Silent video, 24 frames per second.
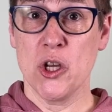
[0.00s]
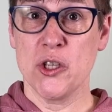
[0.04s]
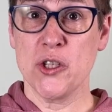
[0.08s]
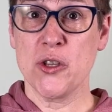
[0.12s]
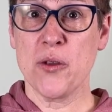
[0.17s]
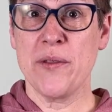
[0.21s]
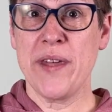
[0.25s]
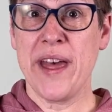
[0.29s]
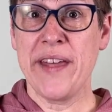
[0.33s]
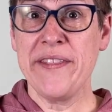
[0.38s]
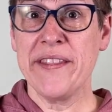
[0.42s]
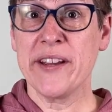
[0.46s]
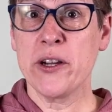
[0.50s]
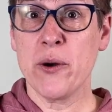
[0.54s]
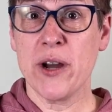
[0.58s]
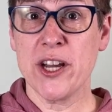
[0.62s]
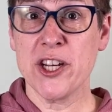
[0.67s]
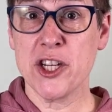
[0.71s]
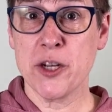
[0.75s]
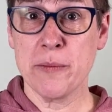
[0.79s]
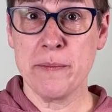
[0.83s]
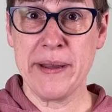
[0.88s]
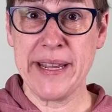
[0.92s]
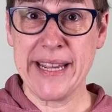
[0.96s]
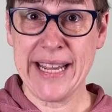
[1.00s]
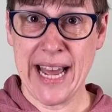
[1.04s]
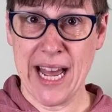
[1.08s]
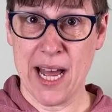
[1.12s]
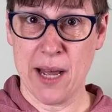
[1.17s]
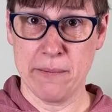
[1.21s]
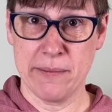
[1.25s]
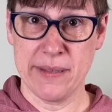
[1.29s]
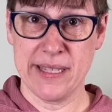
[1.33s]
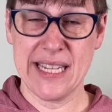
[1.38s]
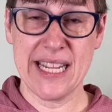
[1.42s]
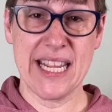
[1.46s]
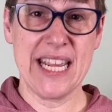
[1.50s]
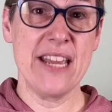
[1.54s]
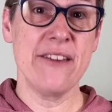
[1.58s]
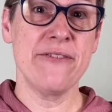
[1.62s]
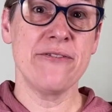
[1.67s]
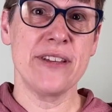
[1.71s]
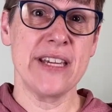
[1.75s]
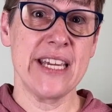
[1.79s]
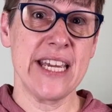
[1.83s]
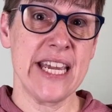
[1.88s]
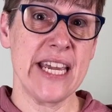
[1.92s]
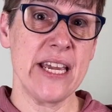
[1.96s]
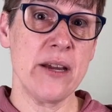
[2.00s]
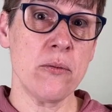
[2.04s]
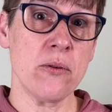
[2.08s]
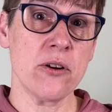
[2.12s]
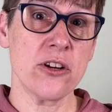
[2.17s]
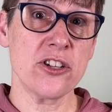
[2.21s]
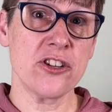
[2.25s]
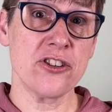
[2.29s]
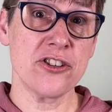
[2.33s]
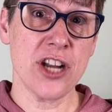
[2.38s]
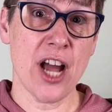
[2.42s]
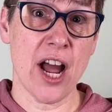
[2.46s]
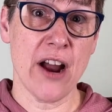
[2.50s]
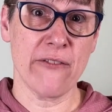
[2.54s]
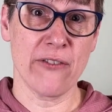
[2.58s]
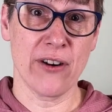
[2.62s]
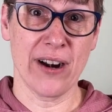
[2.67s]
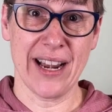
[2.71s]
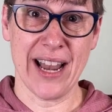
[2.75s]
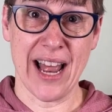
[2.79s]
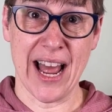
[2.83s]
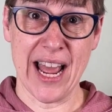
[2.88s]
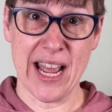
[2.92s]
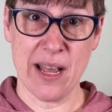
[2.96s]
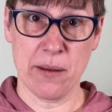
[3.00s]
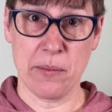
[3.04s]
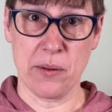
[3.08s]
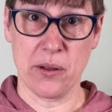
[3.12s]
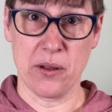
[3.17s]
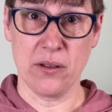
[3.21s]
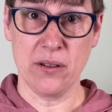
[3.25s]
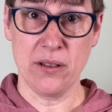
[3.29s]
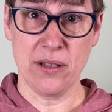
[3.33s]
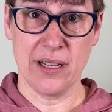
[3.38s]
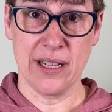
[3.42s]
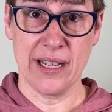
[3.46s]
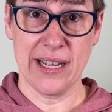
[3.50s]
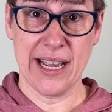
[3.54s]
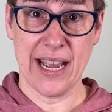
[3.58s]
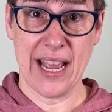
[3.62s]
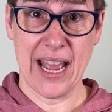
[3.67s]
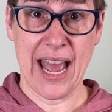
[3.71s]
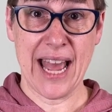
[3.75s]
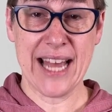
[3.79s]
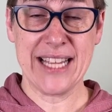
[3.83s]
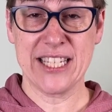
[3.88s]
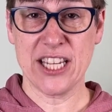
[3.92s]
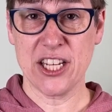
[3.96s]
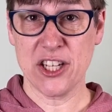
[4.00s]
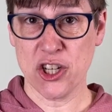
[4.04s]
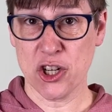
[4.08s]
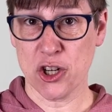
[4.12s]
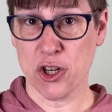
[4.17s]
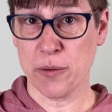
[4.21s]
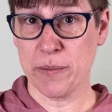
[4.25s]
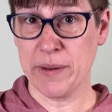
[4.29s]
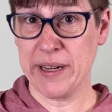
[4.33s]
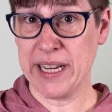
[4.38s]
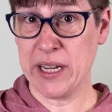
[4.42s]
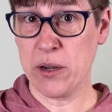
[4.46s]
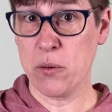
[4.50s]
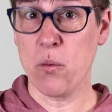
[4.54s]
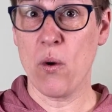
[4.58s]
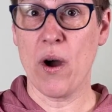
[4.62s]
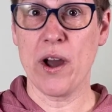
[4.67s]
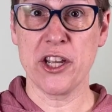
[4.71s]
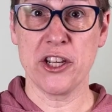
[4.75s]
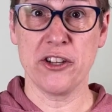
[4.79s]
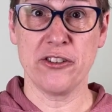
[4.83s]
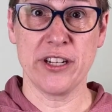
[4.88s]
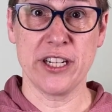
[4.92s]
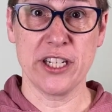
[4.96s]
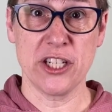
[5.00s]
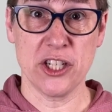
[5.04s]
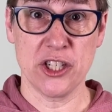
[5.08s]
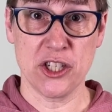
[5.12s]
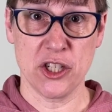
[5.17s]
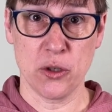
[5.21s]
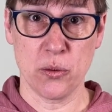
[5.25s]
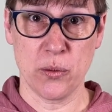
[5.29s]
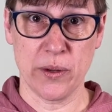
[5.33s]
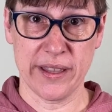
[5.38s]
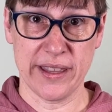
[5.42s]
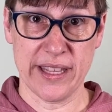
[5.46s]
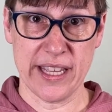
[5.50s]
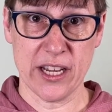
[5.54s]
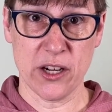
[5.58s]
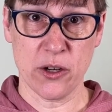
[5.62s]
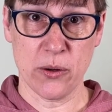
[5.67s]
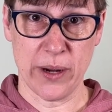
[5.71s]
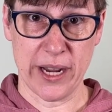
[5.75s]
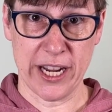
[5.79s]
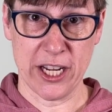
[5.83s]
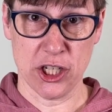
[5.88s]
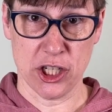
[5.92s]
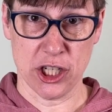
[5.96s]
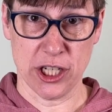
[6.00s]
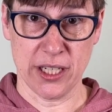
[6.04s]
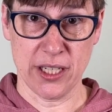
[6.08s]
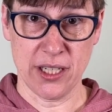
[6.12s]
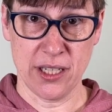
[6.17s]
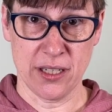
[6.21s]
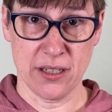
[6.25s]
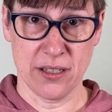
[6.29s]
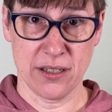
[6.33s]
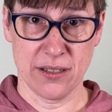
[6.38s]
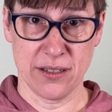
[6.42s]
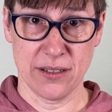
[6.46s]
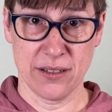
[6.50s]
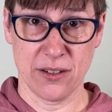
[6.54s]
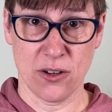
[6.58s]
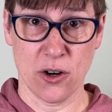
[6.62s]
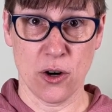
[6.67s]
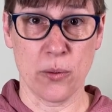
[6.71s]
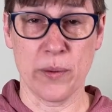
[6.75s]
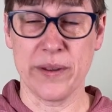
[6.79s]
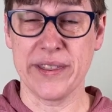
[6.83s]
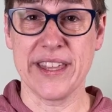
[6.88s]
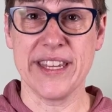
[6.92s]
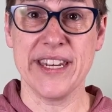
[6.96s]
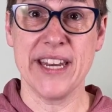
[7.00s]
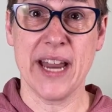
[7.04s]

So then the question becomes, if keywords are not reliable, as determining what you need to do with the equation or with the